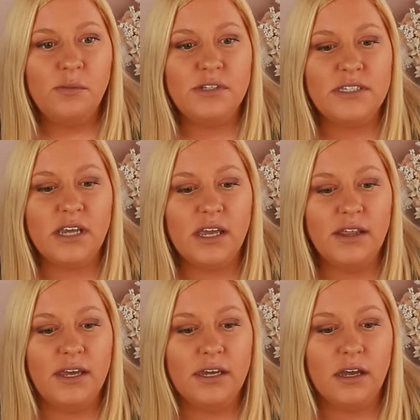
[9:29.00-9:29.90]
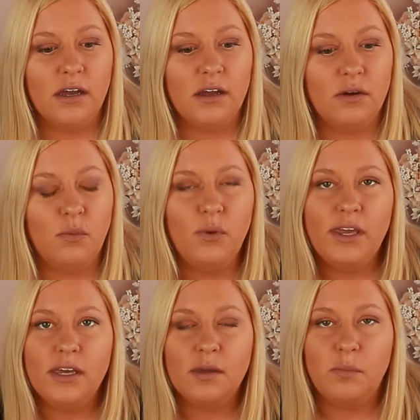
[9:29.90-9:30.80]
say like a
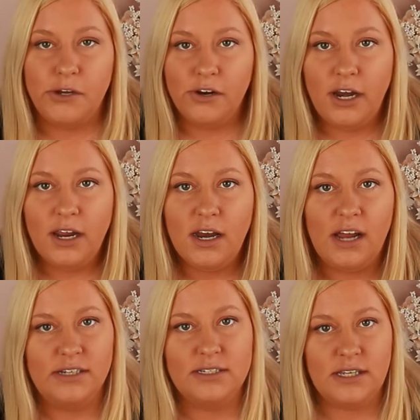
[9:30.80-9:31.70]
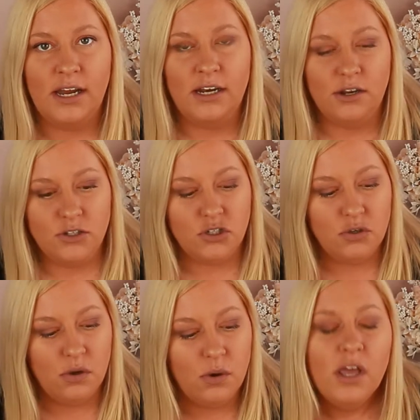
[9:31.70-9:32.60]
week period. I decided
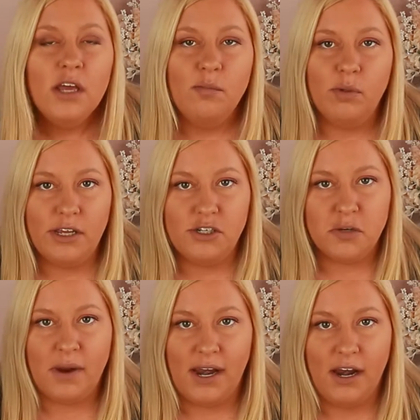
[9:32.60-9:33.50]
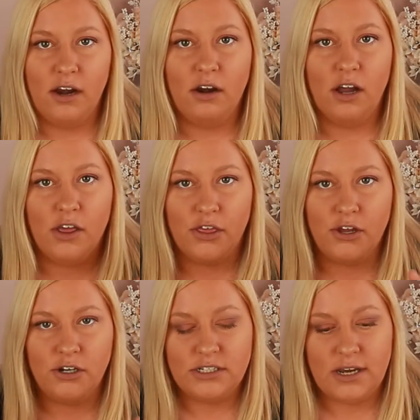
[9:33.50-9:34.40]
to bleach my hair a
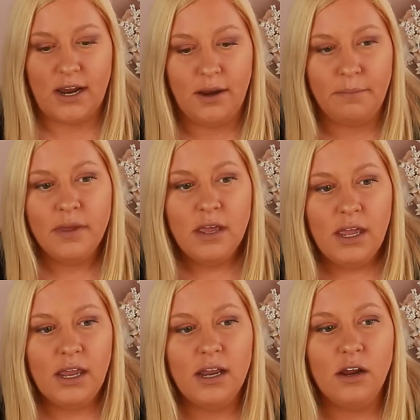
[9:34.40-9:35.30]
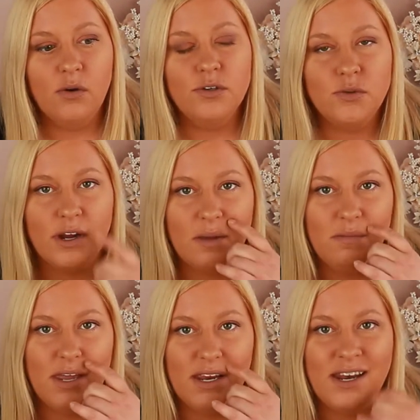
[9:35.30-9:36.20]
third time, and I always
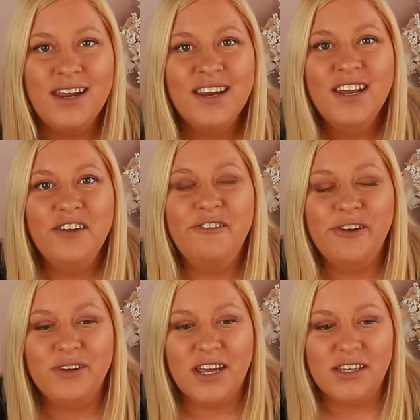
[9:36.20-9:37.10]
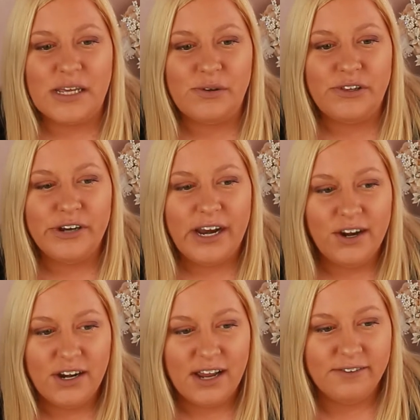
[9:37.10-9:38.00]
recommend if you're doing anything with your
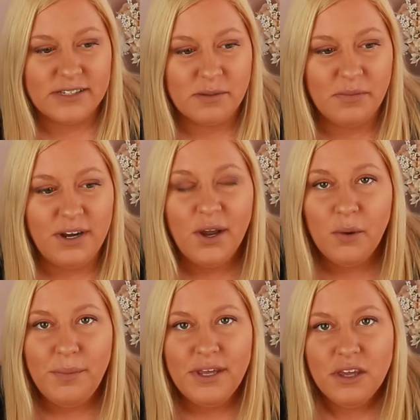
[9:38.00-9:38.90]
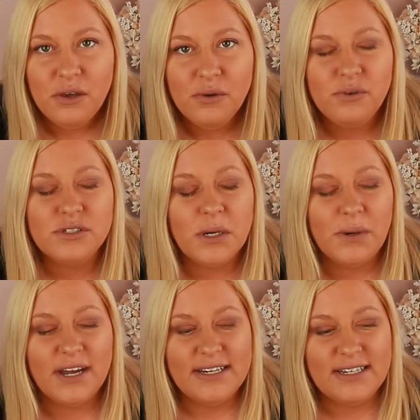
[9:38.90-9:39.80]
hair to have somebody helping you. So
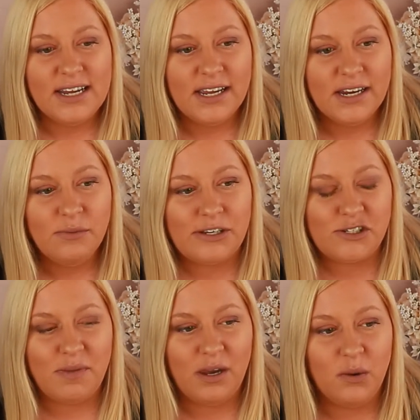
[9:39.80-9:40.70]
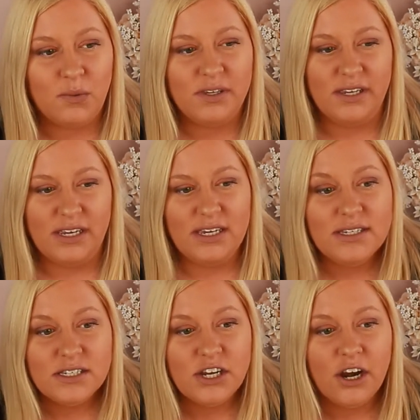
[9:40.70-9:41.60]
I did, which made it really
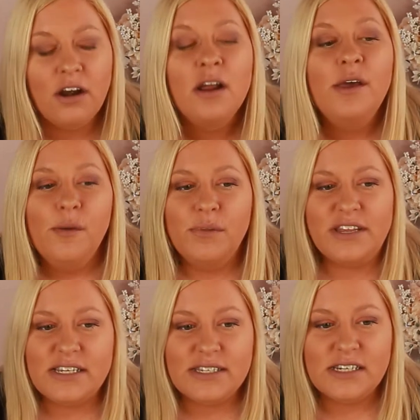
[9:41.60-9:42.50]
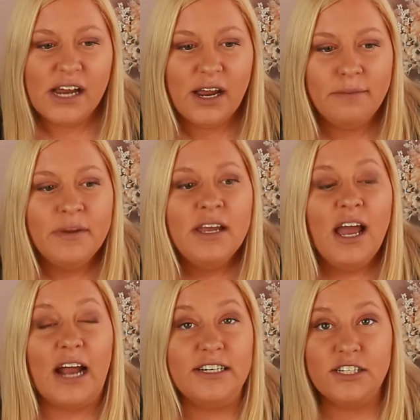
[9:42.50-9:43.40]
easier, but this time
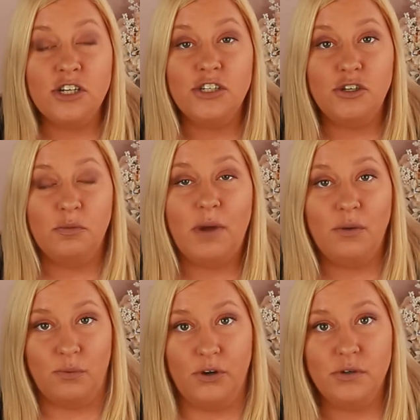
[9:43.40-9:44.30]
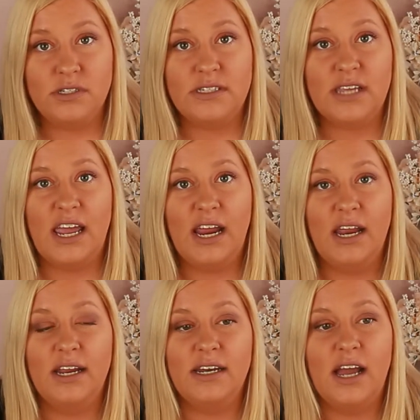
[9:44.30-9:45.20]
I did not do my roots,
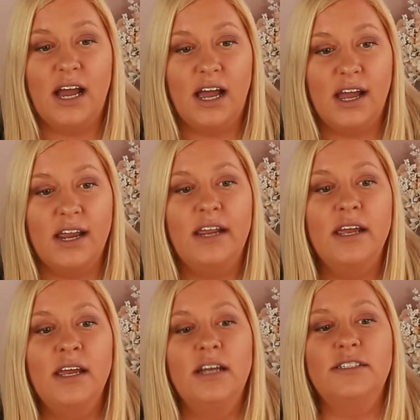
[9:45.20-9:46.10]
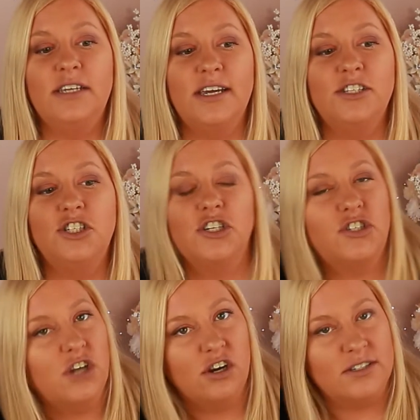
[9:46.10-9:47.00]
and I did
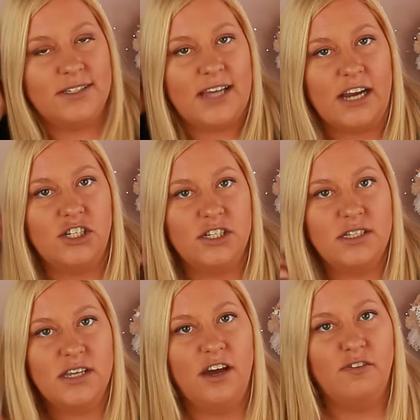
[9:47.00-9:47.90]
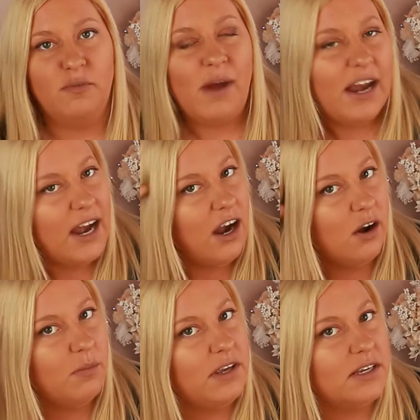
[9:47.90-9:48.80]
just certain sections of my
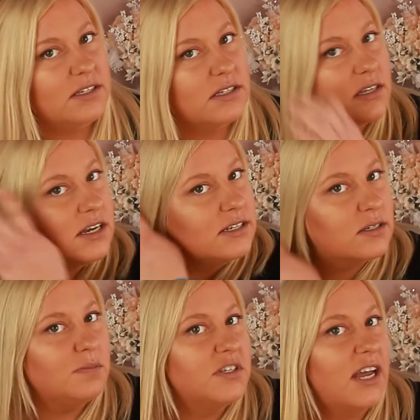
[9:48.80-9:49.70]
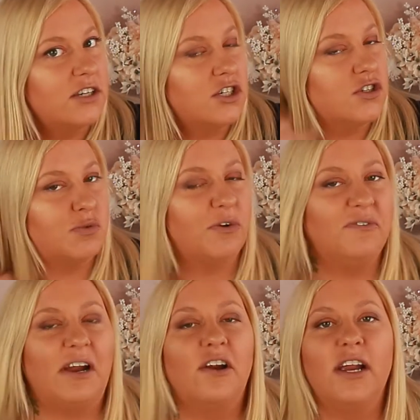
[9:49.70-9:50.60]
hair because some sections were
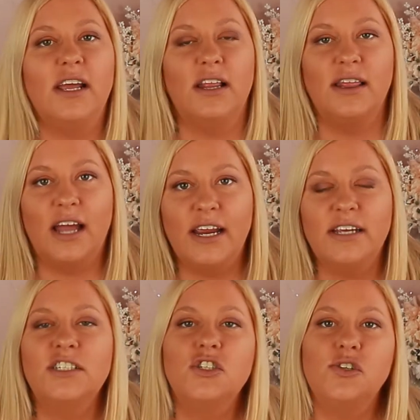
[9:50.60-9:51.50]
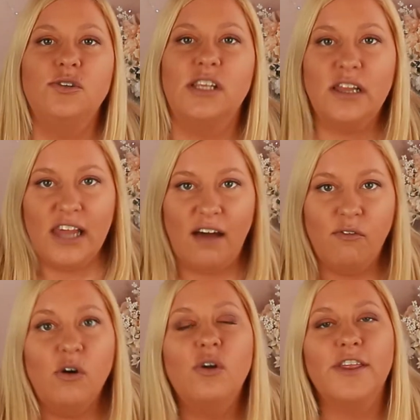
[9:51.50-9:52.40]
very lightened to the
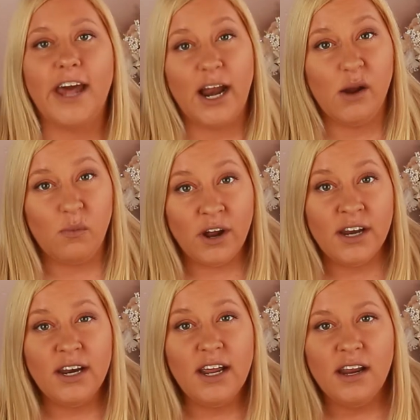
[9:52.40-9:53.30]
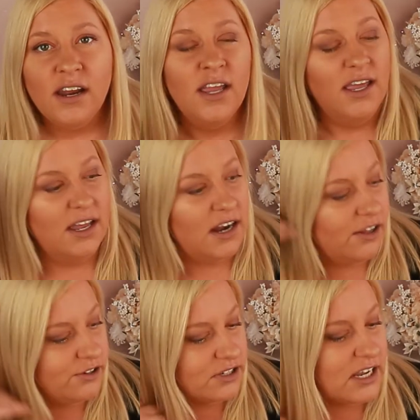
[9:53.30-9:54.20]
level that I wanted it, and
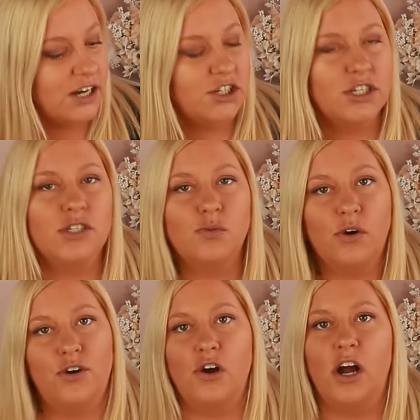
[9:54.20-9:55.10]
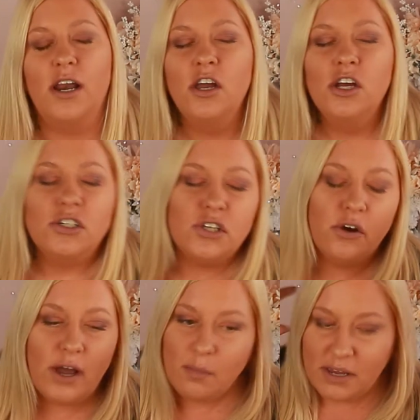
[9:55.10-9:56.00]
other sections were not.
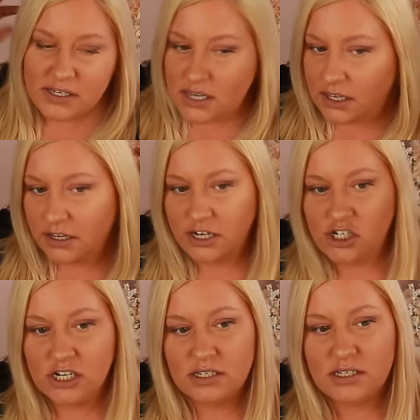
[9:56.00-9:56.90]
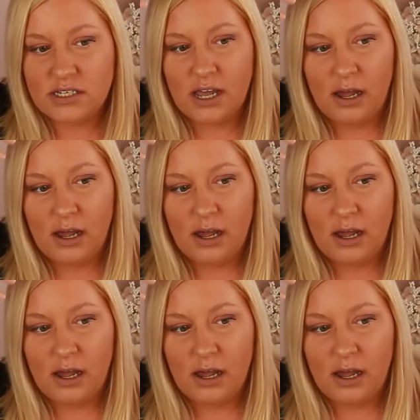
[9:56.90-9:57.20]
So I basically just